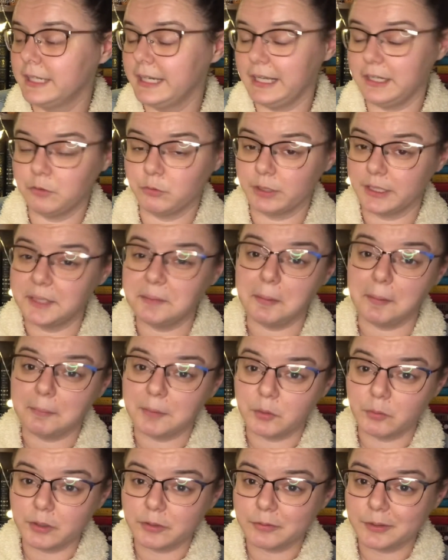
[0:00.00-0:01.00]
And it really made
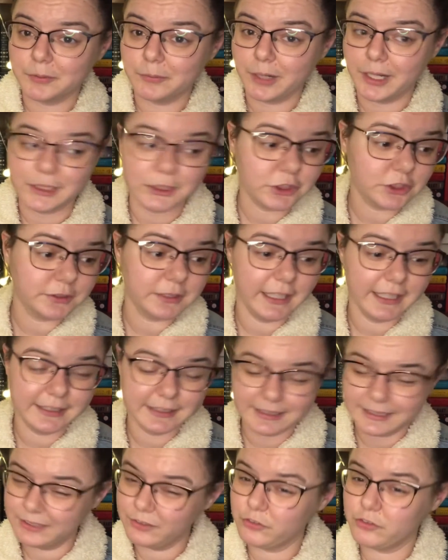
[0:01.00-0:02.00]
me want to rewatch
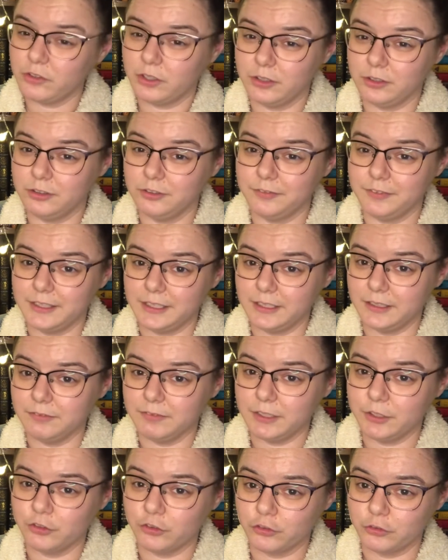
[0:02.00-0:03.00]
at least all of the
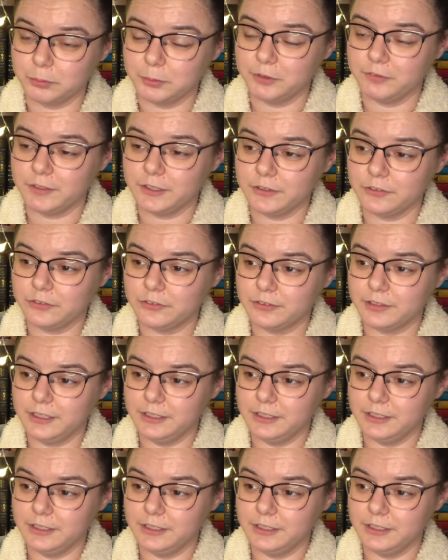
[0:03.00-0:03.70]
Avengers movies,